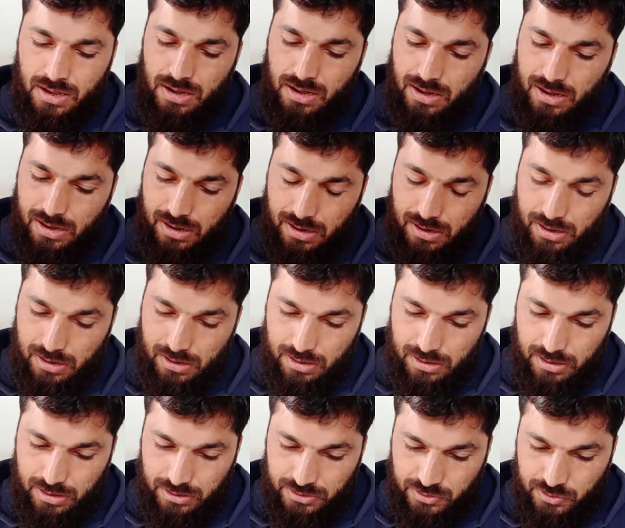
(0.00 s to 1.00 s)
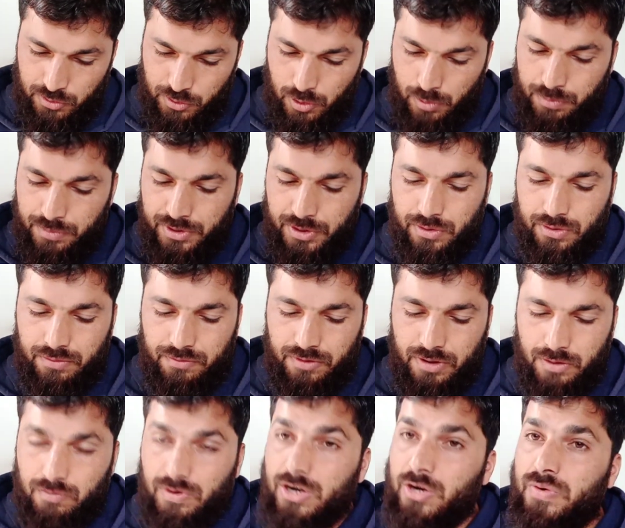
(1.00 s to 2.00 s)
So
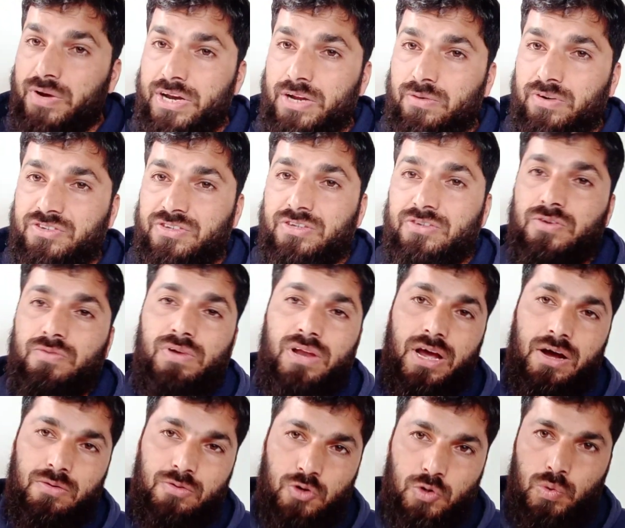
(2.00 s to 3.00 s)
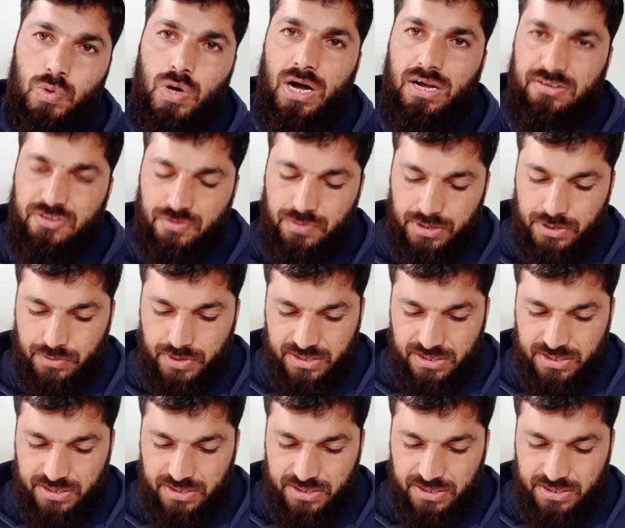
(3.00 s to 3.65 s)
for 120 questions you will have 2 hours for your